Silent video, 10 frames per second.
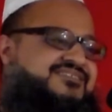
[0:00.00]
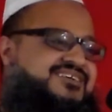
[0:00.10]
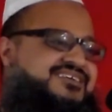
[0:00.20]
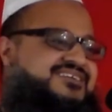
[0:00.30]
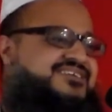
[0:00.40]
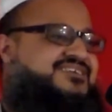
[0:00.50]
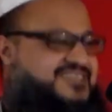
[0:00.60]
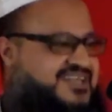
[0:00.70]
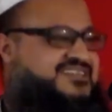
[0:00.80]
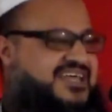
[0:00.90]
Right?
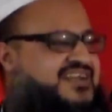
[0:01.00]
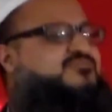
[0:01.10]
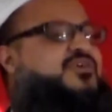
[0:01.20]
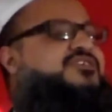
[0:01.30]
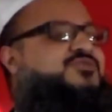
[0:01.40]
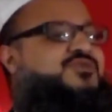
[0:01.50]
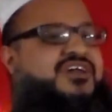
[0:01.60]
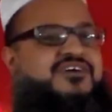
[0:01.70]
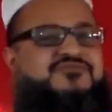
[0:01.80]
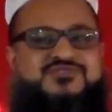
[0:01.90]
That'll break your
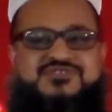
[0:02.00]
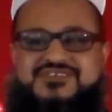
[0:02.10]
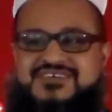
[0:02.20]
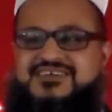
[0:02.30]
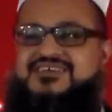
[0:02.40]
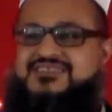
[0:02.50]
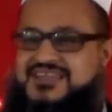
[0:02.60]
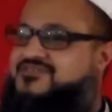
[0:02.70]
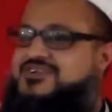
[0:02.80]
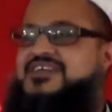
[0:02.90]
nafs.
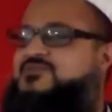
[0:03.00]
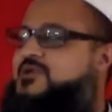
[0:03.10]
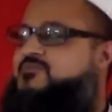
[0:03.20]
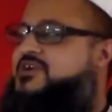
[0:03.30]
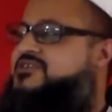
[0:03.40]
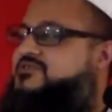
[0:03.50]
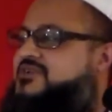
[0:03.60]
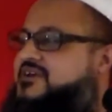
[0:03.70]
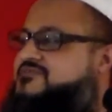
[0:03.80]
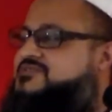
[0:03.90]
That really will break your
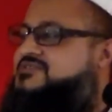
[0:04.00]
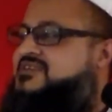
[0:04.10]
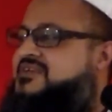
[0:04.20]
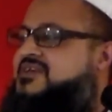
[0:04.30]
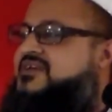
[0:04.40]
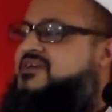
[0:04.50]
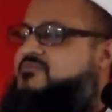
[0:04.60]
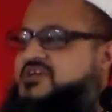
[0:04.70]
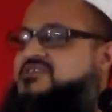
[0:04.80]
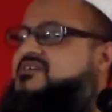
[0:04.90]
nafs.
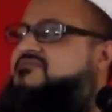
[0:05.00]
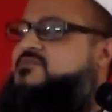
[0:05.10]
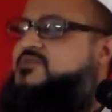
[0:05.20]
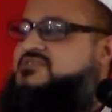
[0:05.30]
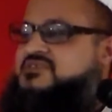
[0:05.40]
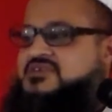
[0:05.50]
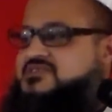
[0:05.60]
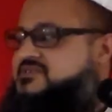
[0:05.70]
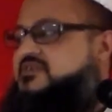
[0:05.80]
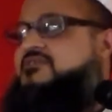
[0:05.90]
Because everyone's going
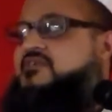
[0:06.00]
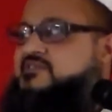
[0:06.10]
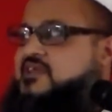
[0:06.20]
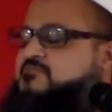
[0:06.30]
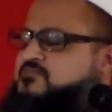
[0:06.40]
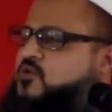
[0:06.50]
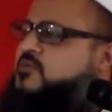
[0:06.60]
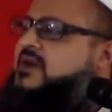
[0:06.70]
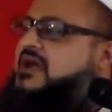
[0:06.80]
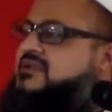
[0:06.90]
to say, look at that
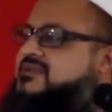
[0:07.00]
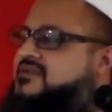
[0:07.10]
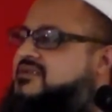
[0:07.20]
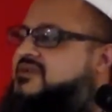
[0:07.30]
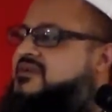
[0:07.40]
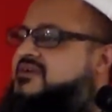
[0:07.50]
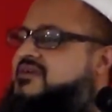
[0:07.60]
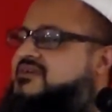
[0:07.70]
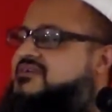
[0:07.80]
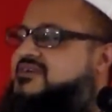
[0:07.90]
poor man.
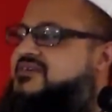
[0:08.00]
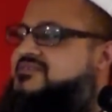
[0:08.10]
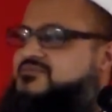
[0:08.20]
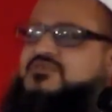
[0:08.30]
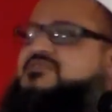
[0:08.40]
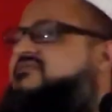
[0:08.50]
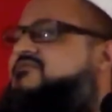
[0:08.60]
Yeah, but